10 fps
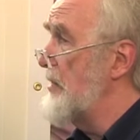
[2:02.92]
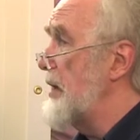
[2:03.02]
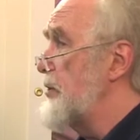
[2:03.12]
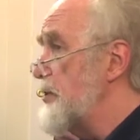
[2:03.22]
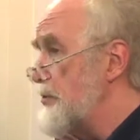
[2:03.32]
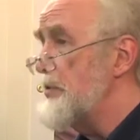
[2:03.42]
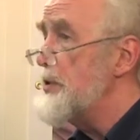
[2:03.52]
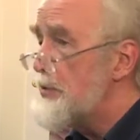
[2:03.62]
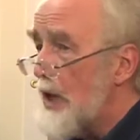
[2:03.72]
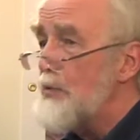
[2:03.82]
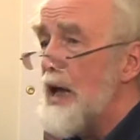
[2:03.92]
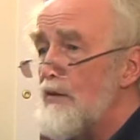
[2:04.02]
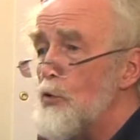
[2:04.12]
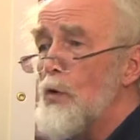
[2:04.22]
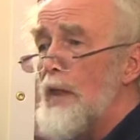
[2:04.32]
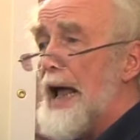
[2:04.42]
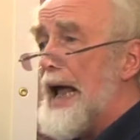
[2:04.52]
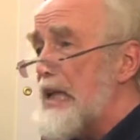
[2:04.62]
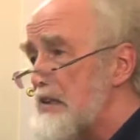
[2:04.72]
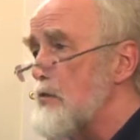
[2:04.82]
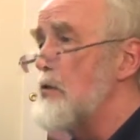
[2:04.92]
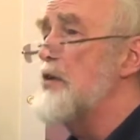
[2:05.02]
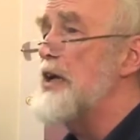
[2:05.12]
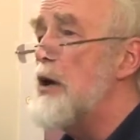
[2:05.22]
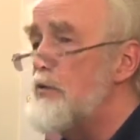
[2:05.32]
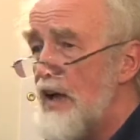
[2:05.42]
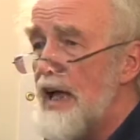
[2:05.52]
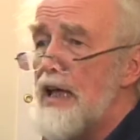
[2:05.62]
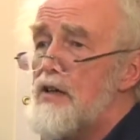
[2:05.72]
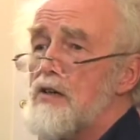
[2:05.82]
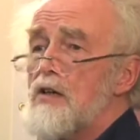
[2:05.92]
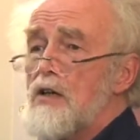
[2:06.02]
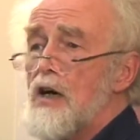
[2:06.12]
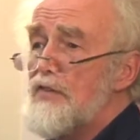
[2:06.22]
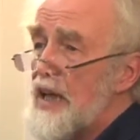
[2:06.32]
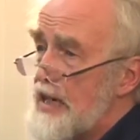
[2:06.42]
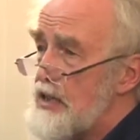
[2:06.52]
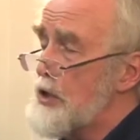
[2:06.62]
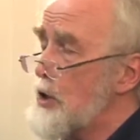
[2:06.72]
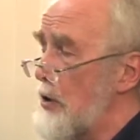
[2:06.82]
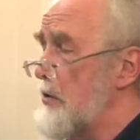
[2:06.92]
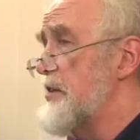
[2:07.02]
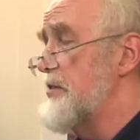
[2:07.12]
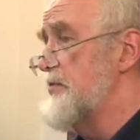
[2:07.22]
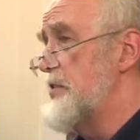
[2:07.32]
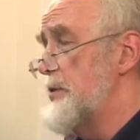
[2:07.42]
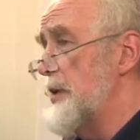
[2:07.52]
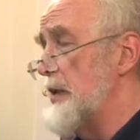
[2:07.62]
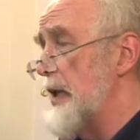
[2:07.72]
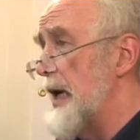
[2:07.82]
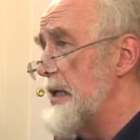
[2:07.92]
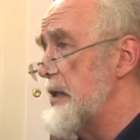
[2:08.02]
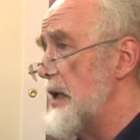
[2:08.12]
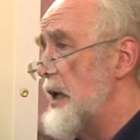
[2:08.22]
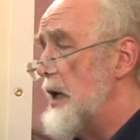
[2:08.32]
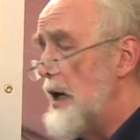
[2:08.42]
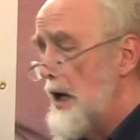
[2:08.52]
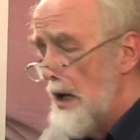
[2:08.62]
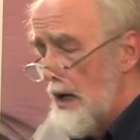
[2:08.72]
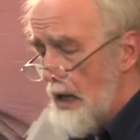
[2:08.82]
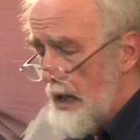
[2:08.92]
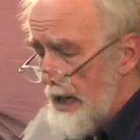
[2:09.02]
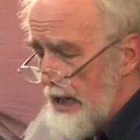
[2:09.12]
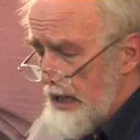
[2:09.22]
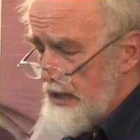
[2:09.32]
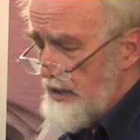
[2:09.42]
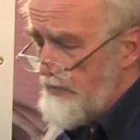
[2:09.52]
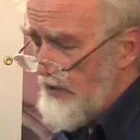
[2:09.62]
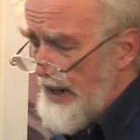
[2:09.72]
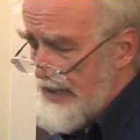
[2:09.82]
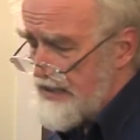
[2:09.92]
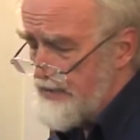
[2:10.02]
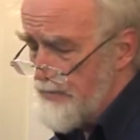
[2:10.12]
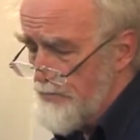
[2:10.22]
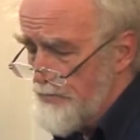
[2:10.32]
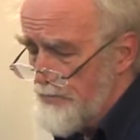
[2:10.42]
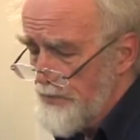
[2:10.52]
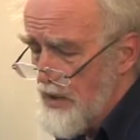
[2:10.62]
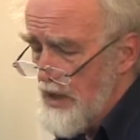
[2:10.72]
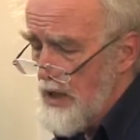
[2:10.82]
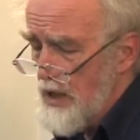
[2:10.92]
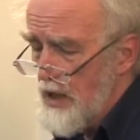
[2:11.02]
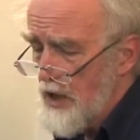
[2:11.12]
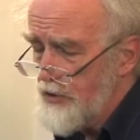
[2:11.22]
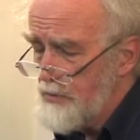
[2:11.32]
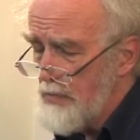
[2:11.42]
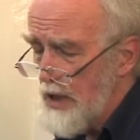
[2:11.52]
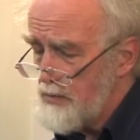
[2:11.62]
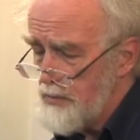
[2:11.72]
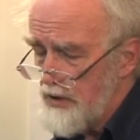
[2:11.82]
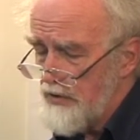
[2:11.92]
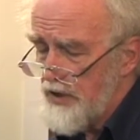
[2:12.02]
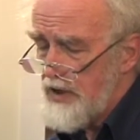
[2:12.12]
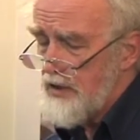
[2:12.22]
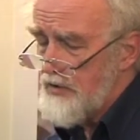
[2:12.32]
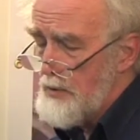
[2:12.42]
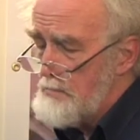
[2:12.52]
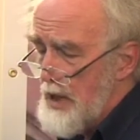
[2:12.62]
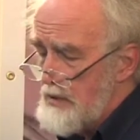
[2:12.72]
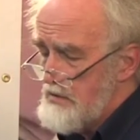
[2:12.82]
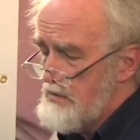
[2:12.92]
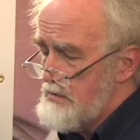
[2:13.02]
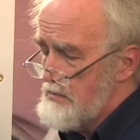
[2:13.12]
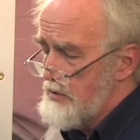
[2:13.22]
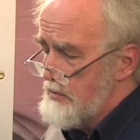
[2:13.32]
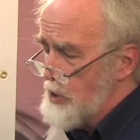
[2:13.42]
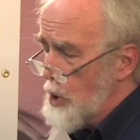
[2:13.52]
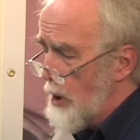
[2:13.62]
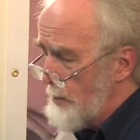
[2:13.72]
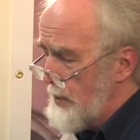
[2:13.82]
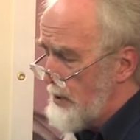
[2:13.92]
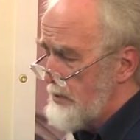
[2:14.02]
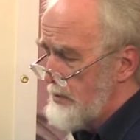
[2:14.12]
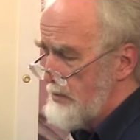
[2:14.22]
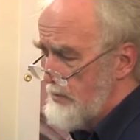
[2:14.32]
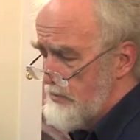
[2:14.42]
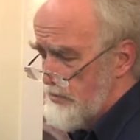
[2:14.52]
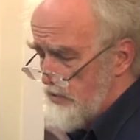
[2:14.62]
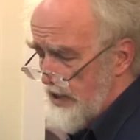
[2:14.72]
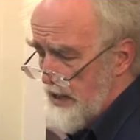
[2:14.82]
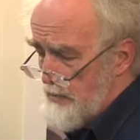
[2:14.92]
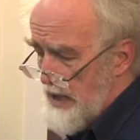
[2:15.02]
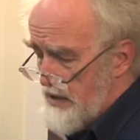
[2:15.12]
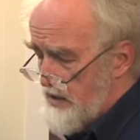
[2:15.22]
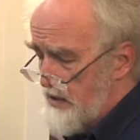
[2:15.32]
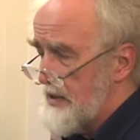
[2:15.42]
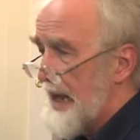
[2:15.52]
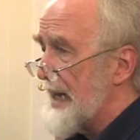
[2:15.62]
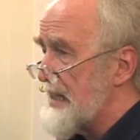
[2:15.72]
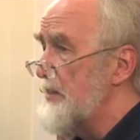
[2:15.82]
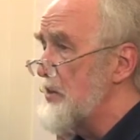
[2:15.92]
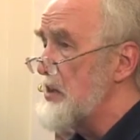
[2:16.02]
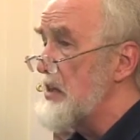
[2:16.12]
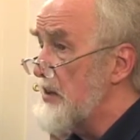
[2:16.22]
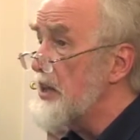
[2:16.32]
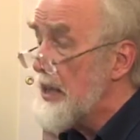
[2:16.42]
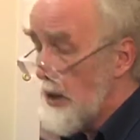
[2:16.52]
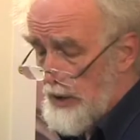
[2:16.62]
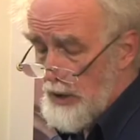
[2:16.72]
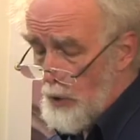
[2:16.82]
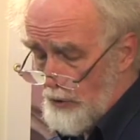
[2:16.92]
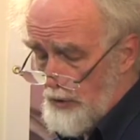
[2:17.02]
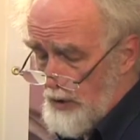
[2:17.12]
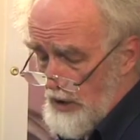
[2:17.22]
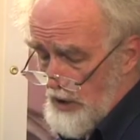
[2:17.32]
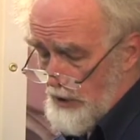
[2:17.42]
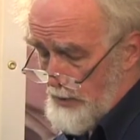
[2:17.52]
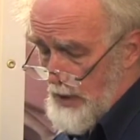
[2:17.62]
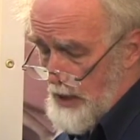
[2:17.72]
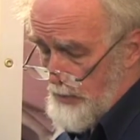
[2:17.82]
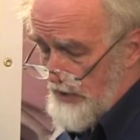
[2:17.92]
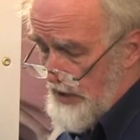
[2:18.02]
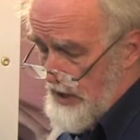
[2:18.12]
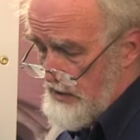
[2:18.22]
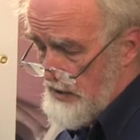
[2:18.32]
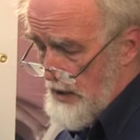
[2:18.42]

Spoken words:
around. You don't have all the hassle, the overhead, and the added cost of doing that. In fact, at the moment, the most common telemedicine activities that are going on at the moment, there's